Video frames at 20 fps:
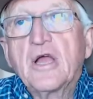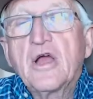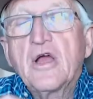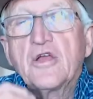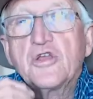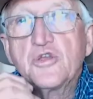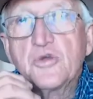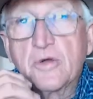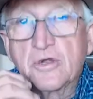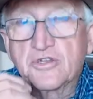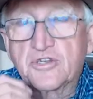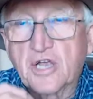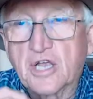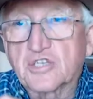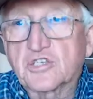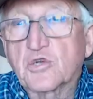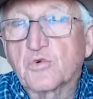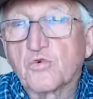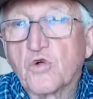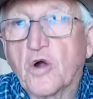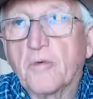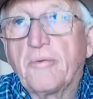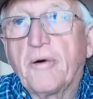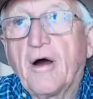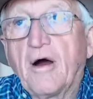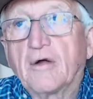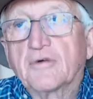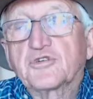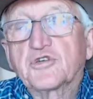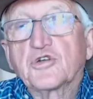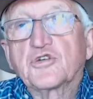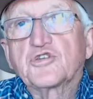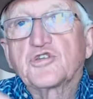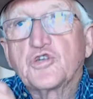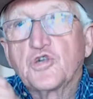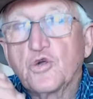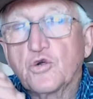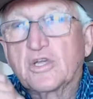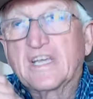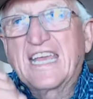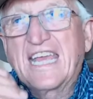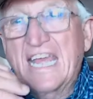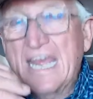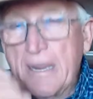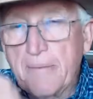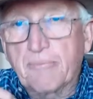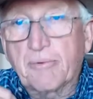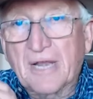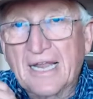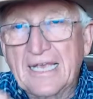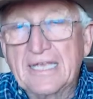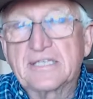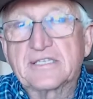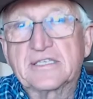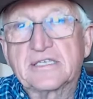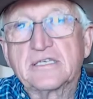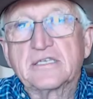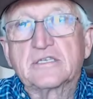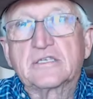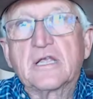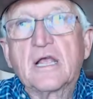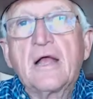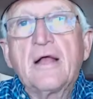You adjust the rope halter to key places